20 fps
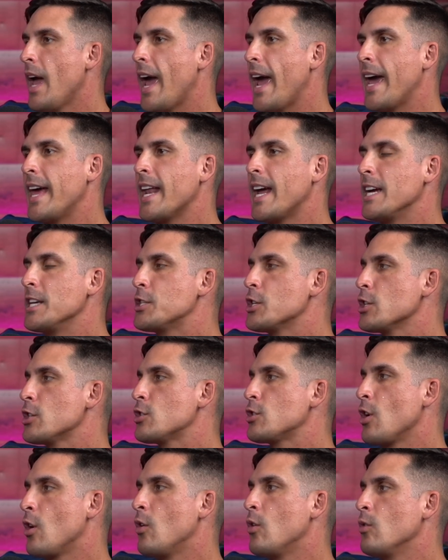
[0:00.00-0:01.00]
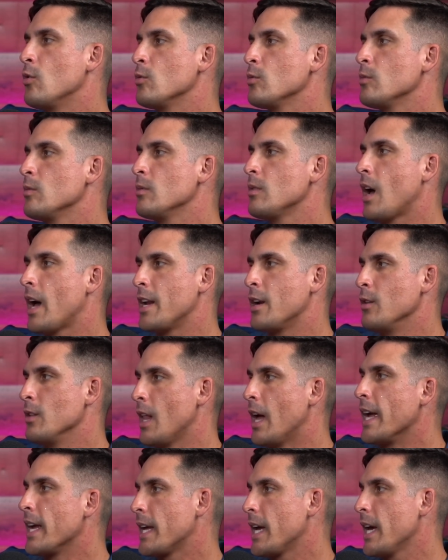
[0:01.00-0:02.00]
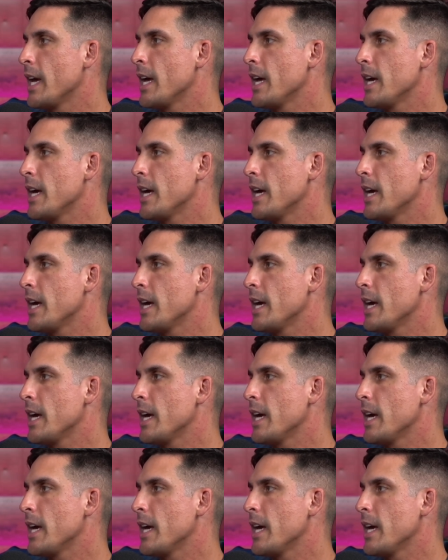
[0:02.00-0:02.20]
And I just don't. I don't like it.